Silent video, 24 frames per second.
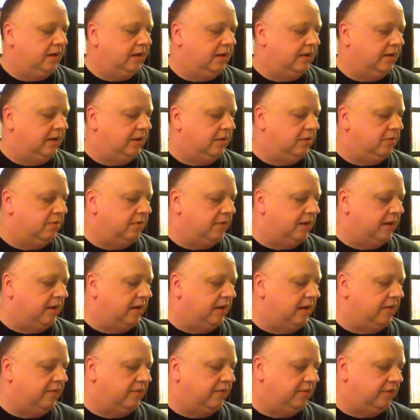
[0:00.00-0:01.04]
And I hope I
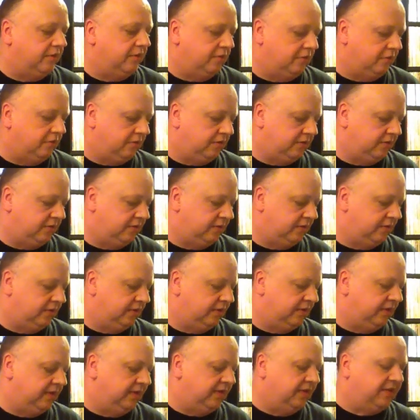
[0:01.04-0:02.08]
have not...
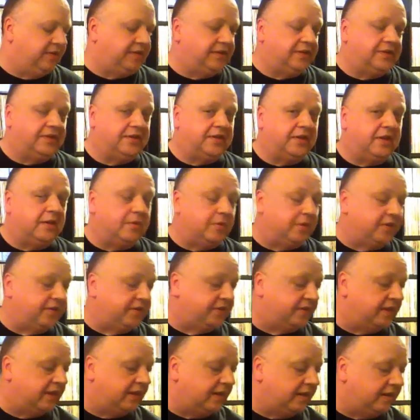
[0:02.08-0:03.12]
This is the thing about
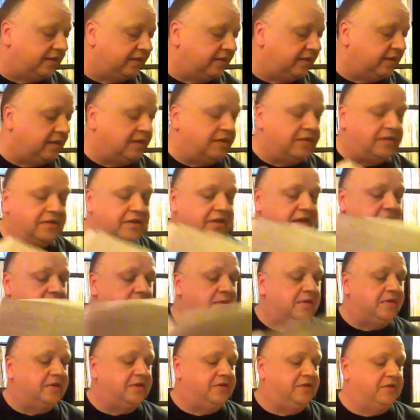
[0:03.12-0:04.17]
sticky sleeves, you need to
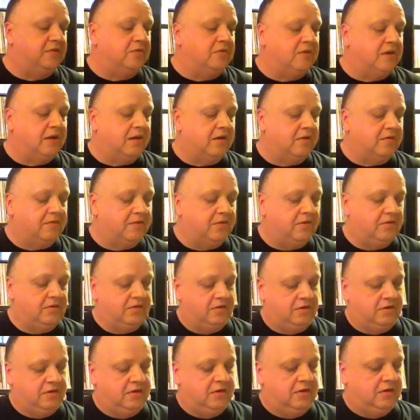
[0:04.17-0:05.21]
be so careful.
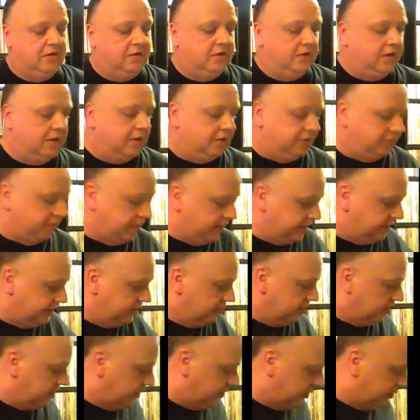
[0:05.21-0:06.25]
So that's
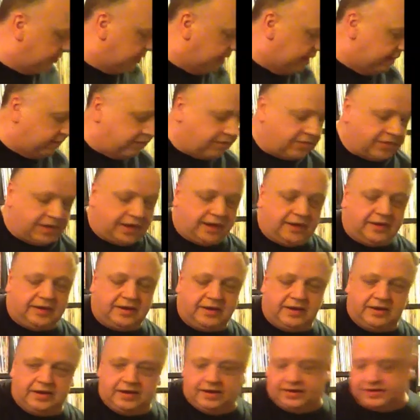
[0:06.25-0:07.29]
number three for
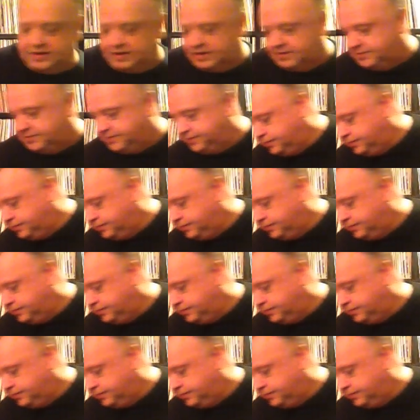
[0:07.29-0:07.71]
1980.